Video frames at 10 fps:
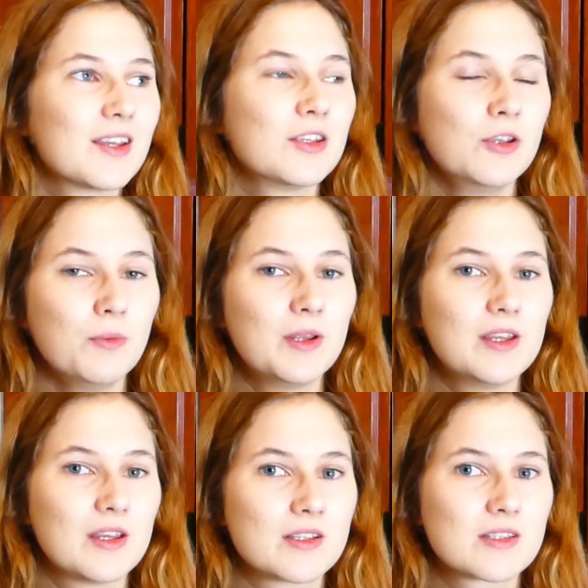
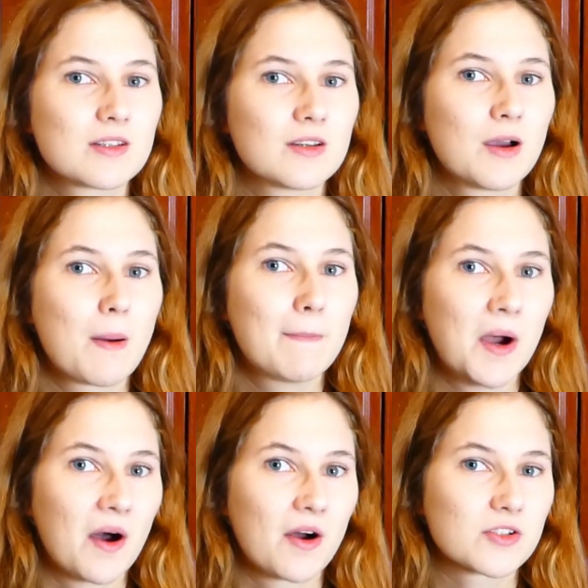uni is
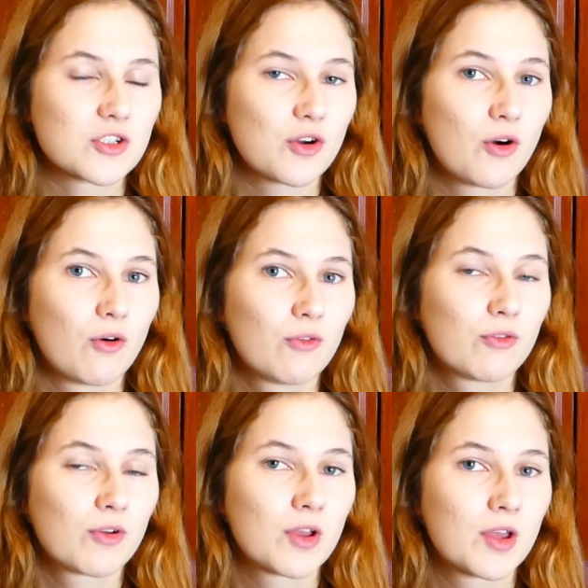part of